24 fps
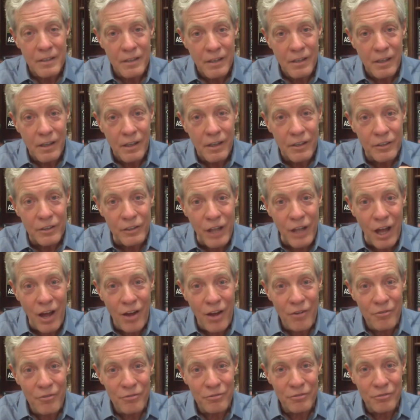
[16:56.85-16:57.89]

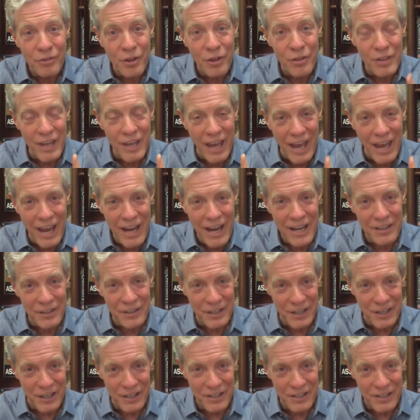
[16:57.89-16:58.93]
Love the
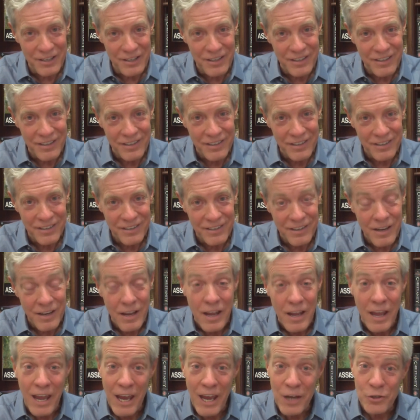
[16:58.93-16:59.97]
alien
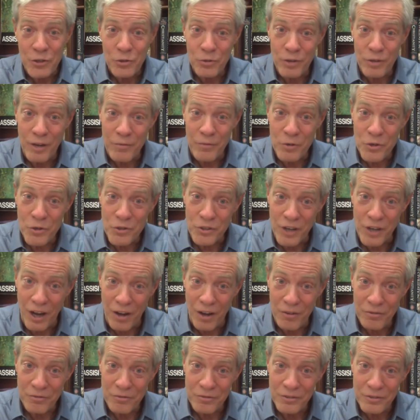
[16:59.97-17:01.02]
as you love
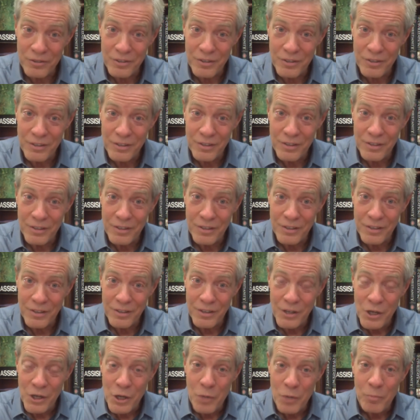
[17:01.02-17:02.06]
yourself,
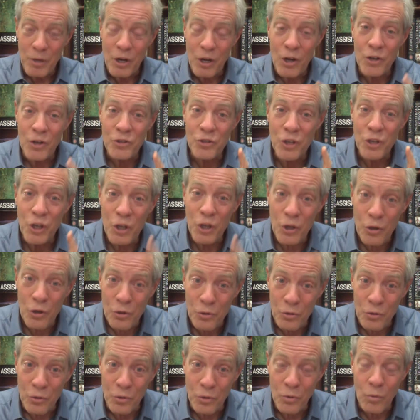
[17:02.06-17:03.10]
because
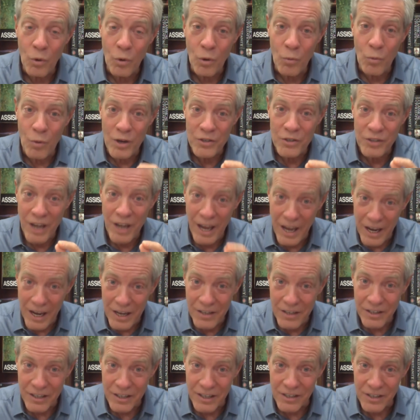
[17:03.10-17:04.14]
you were once
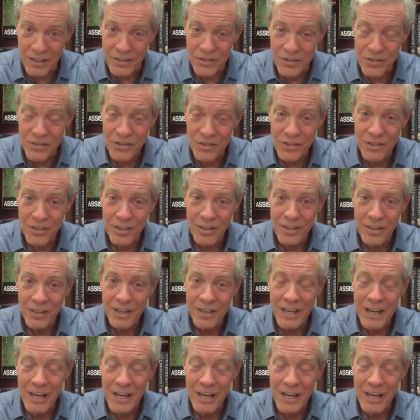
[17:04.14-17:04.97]
aliens in the